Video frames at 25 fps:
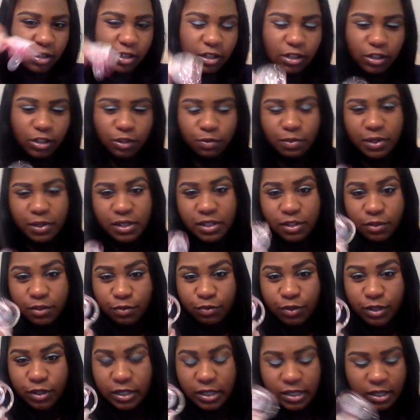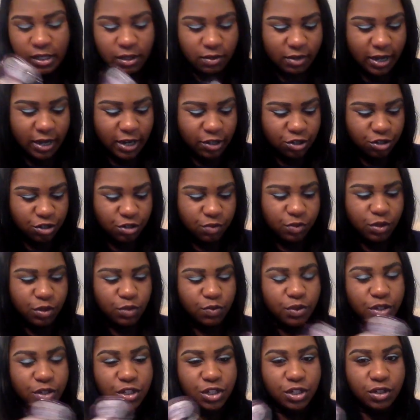a little bit different, so I'm not sure which
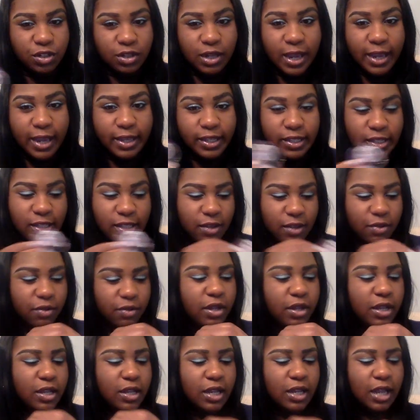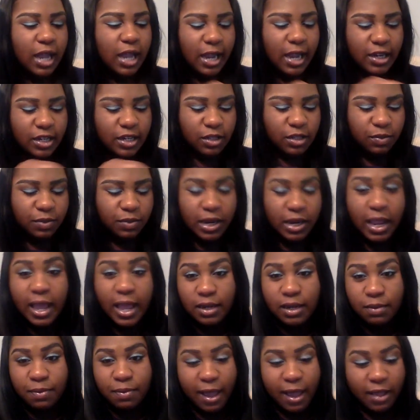one she'll like. So I just went
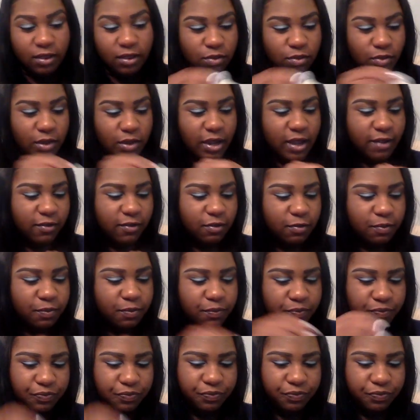ahead and packed three of them.